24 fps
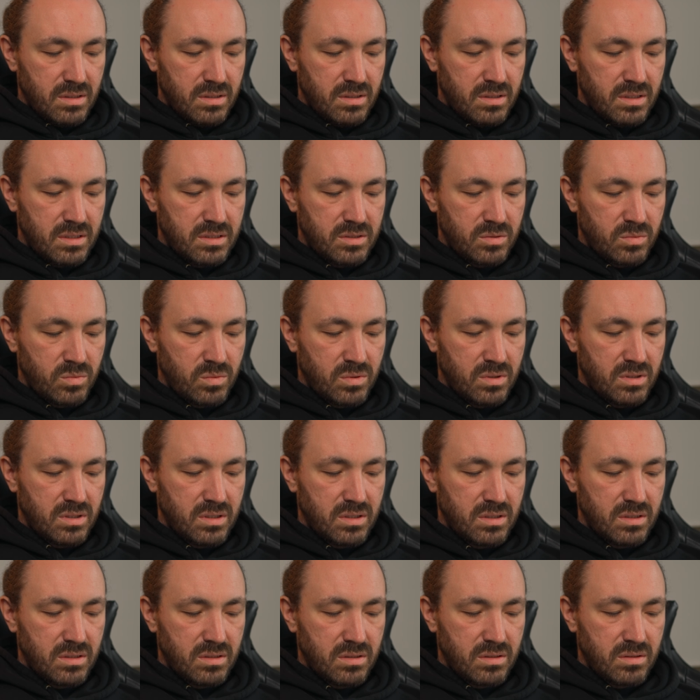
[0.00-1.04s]
this
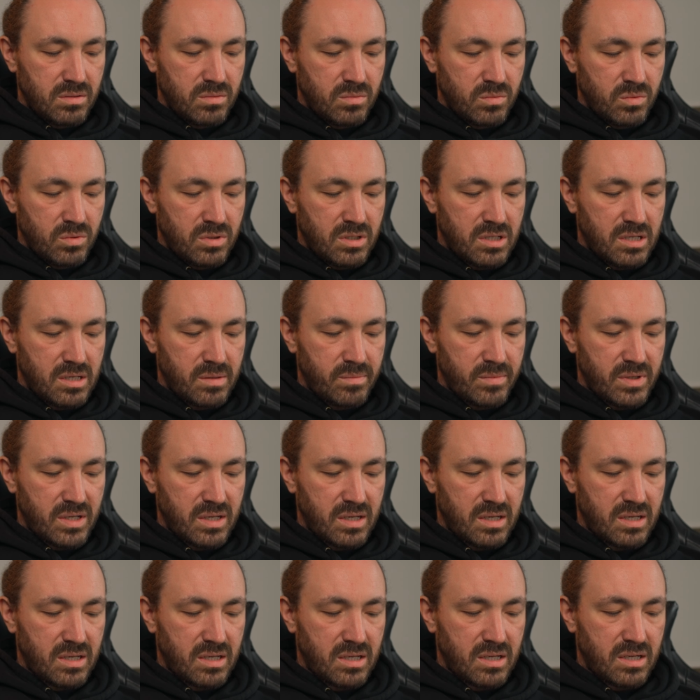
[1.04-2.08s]
one will come
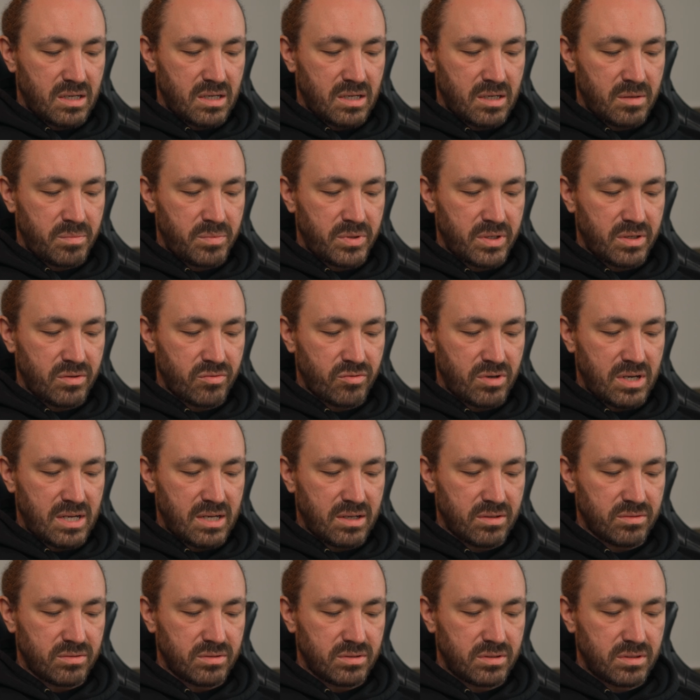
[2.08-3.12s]
up and
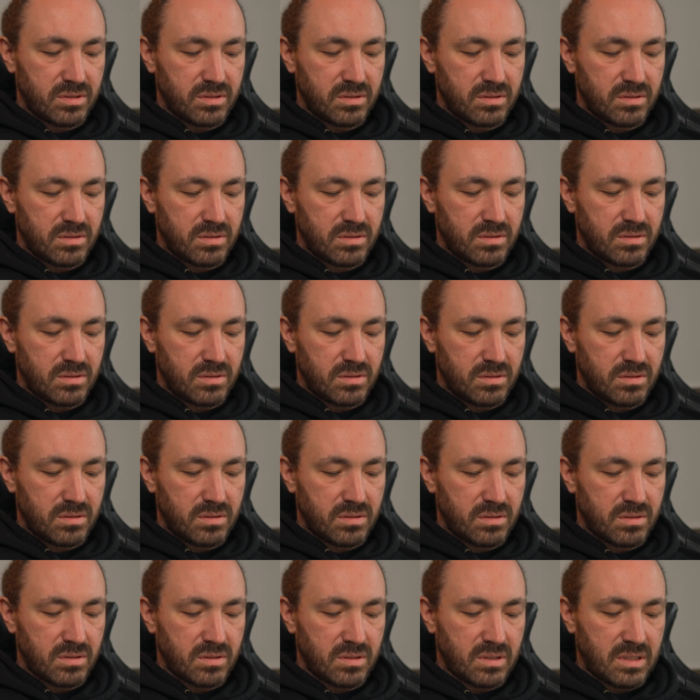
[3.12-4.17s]
around
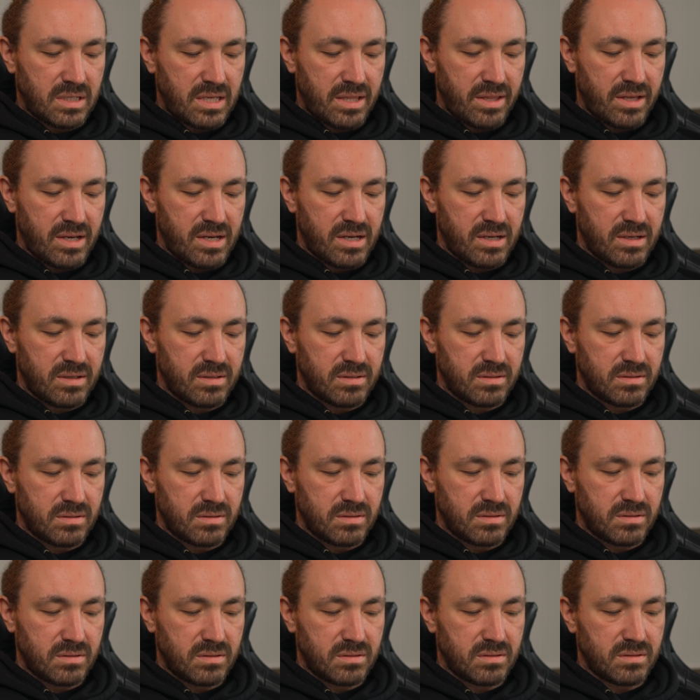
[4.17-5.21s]
like that.
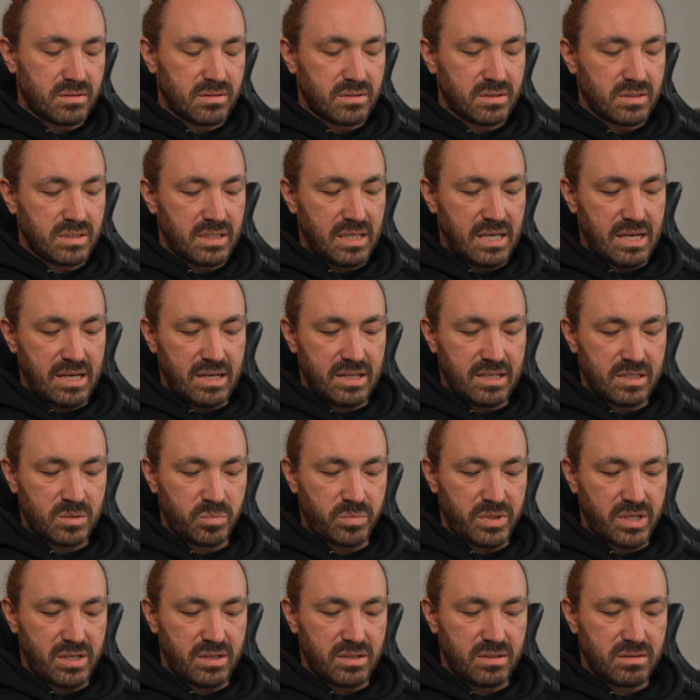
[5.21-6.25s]
Yeah, that's
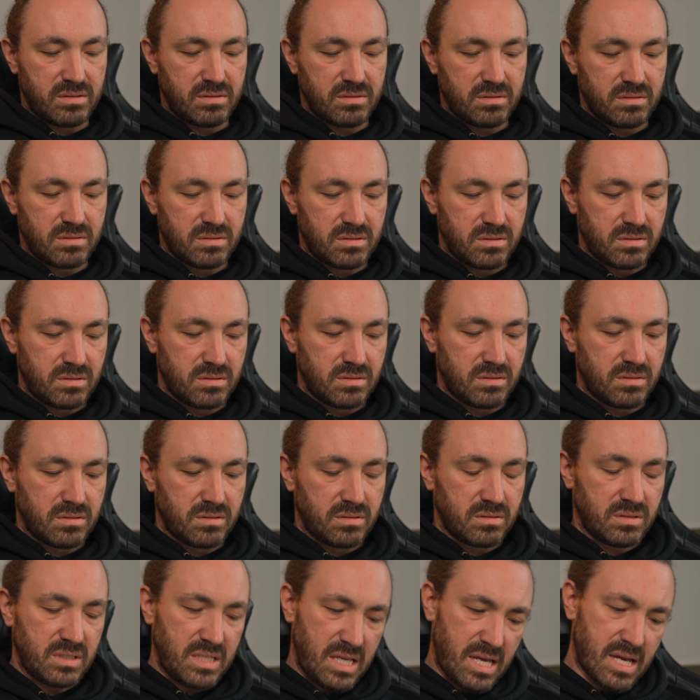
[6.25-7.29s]
better.
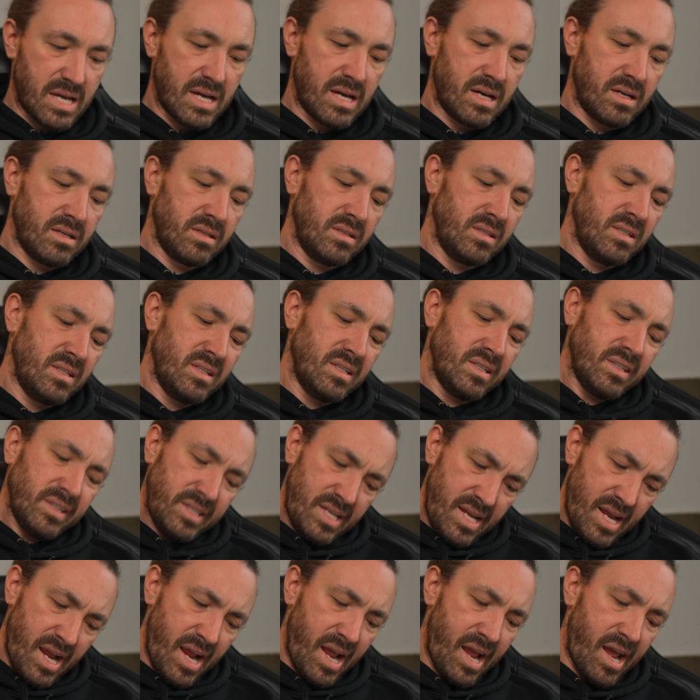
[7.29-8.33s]
Yeah,
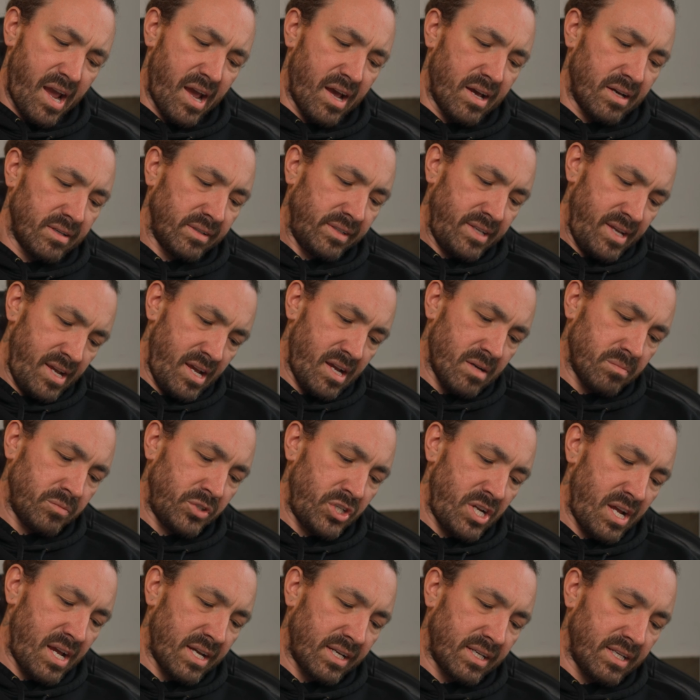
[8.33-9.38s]
I'm
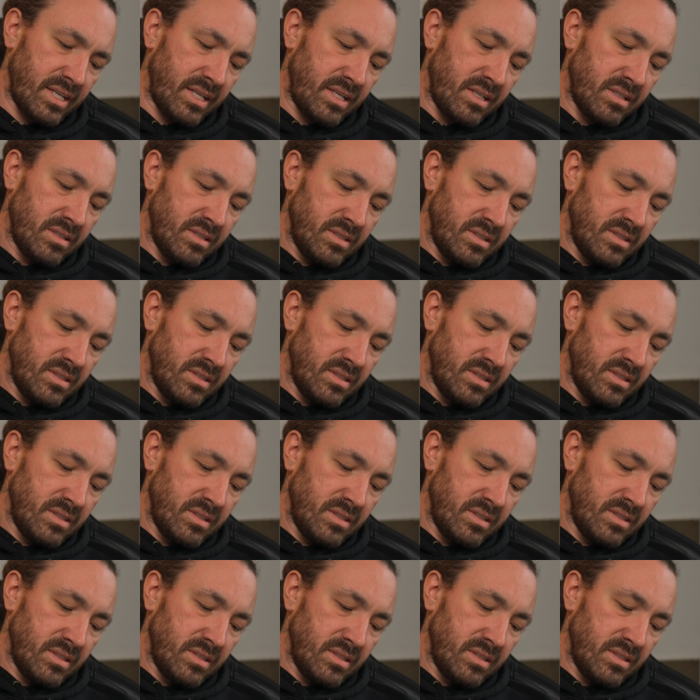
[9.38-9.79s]
Jackie.